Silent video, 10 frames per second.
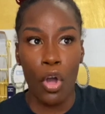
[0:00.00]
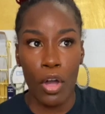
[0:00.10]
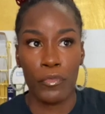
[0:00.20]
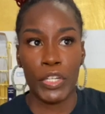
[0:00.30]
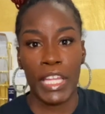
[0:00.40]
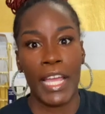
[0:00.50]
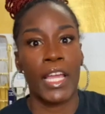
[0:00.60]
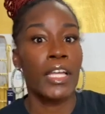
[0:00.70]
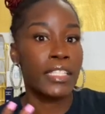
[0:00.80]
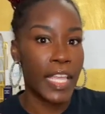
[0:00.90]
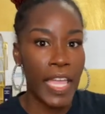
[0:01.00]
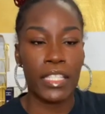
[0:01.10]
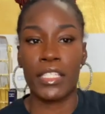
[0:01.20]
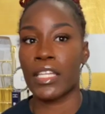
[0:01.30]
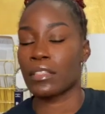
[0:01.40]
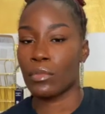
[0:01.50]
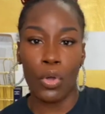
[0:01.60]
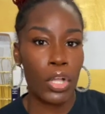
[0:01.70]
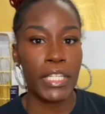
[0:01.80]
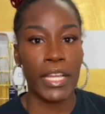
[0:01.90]
offered like dates and
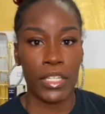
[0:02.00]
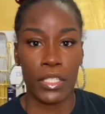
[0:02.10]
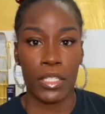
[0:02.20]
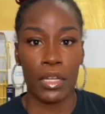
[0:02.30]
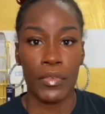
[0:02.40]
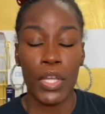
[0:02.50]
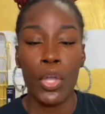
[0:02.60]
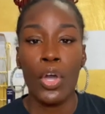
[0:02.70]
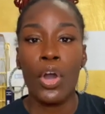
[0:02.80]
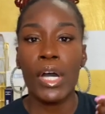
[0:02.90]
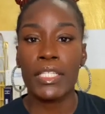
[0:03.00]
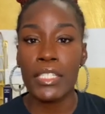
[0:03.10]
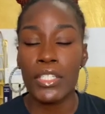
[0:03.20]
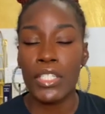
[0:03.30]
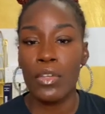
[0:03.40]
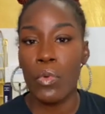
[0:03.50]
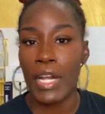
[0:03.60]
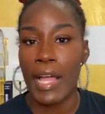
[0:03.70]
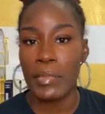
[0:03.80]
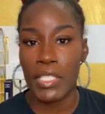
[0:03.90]
all of that good stuff. Essentially, what
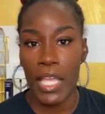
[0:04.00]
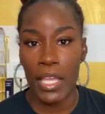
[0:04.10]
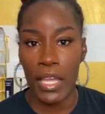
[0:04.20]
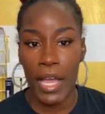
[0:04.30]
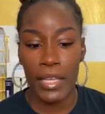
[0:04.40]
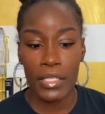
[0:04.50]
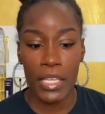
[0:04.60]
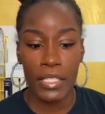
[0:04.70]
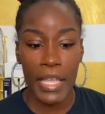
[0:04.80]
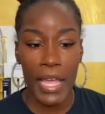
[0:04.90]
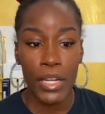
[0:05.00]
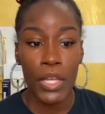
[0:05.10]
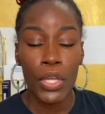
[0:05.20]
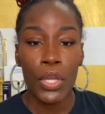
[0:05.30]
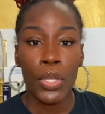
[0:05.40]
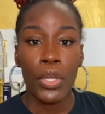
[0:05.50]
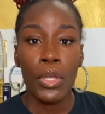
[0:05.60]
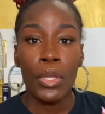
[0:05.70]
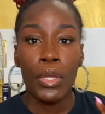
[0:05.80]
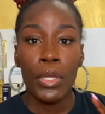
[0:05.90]
I'm saying, guys, is that
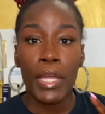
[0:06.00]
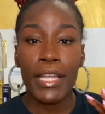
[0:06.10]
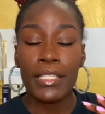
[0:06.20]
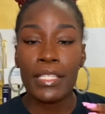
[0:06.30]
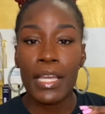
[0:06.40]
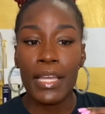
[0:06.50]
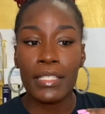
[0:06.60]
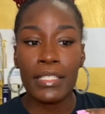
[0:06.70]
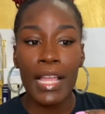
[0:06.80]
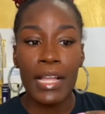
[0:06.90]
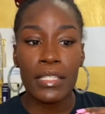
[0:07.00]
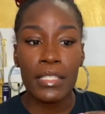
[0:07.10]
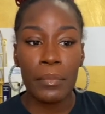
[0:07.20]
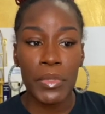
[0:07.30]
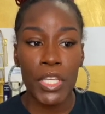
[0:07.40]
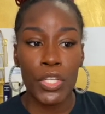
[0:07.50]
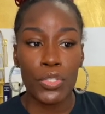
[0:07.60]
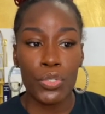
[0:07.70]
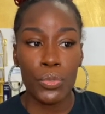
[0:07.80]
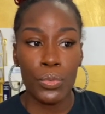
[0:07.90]
it's it's not something
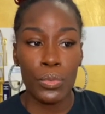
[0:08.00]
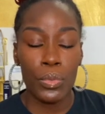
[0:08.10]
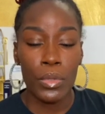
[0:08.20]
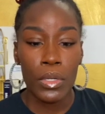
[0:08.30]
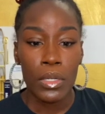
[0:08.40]
to